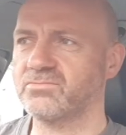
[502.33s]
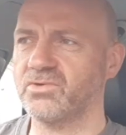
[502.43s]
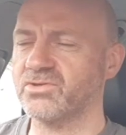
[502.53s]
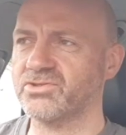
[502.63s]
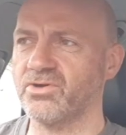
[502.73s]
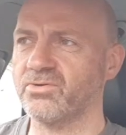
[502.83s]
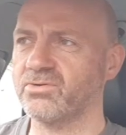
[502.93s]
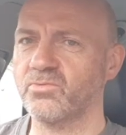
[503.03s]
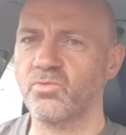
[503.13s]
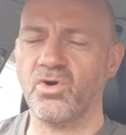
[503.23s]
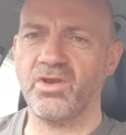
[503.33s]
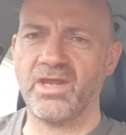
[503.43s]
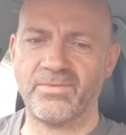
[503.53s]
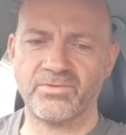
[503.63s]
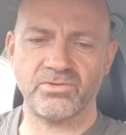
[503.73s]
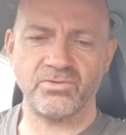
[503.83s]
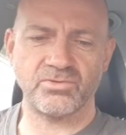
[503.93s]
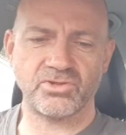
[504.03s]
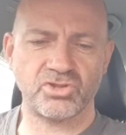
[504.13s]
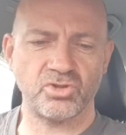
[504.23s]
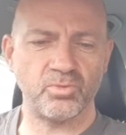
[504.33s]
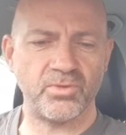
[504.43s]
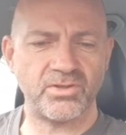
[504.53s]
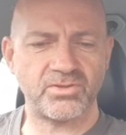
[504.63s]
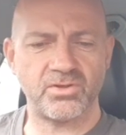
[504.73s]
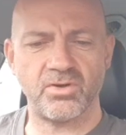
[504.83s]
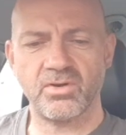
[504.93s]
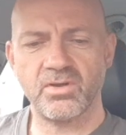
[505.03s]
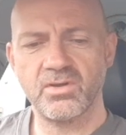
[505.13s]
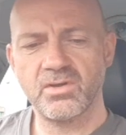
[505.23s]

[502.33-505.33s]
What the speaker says: what a song. What an absolute storming song.